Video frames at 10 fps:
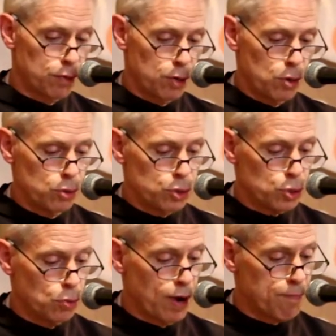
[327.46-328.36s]
for
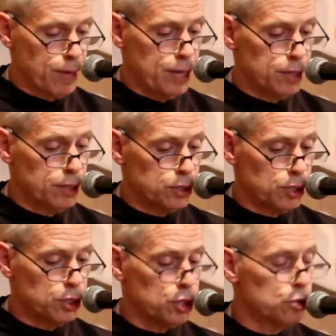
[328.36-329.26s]
those who have made the
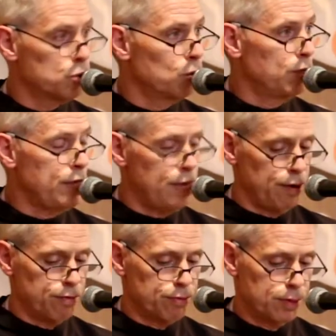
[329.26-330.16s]
decision to
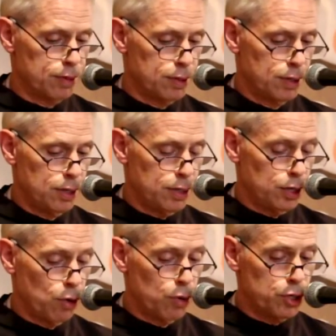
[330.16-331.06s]
leave,
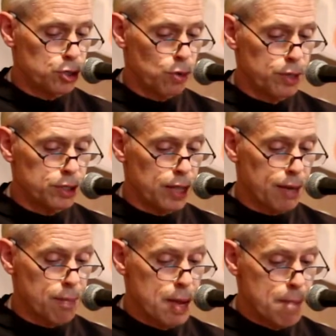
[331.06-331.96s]
the only choice
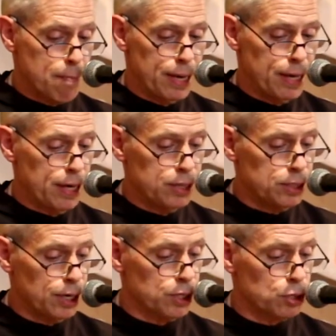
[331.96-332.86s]
that made any
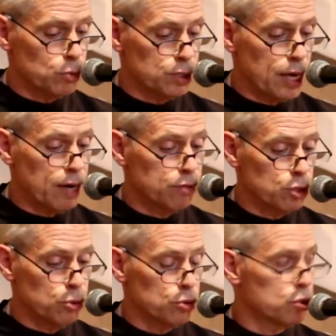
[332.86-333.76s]
sense was that of
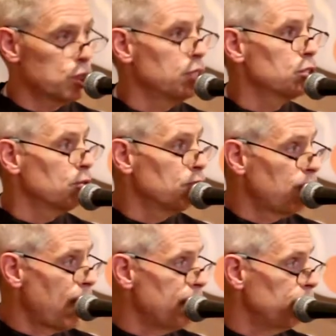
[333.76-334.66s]
choosing
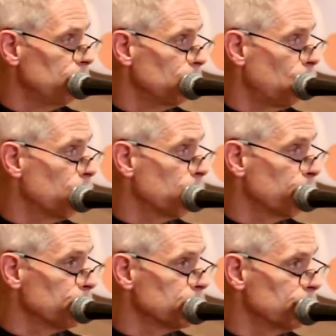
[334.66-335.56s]
survival over
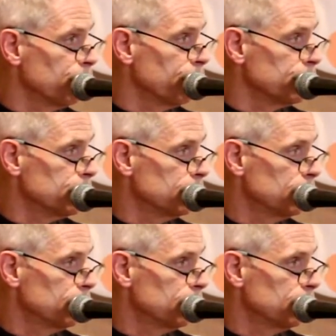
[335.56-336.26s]
perseverance.